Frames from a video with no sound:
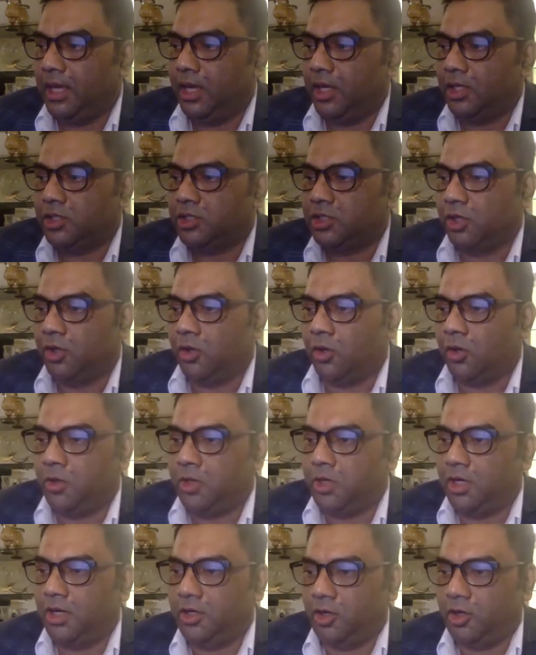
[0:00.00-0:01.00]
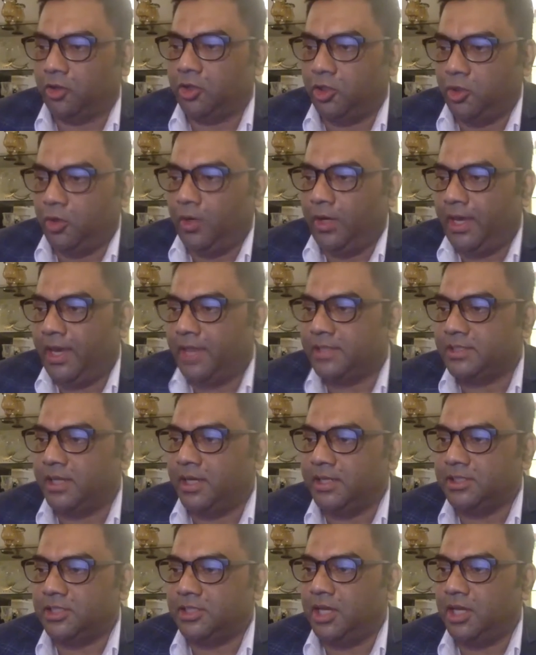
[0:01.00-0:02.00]
So Dr. Dooley has
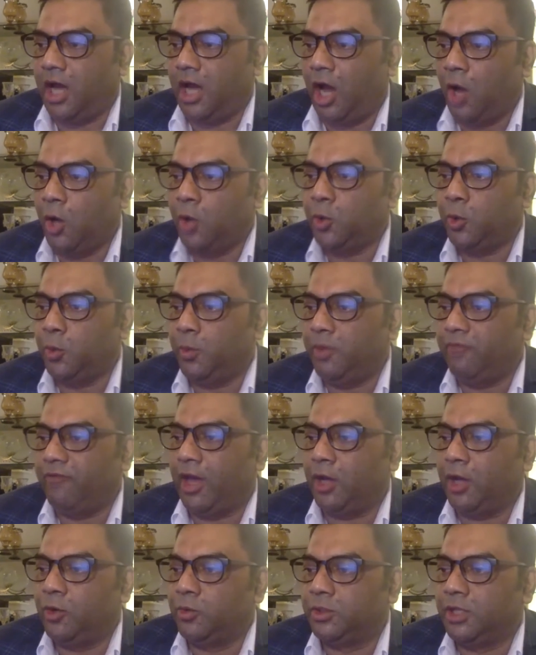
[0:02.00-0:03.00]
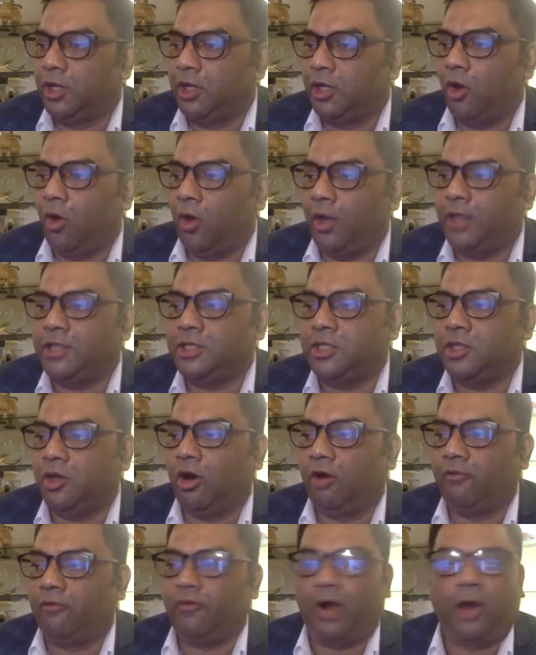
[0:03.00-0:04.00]
asked, how do we value the loyalty
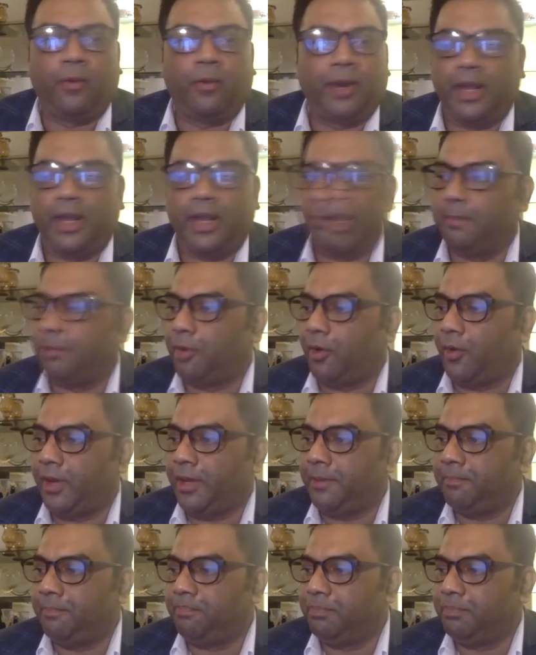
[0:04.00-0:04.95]
of our employee?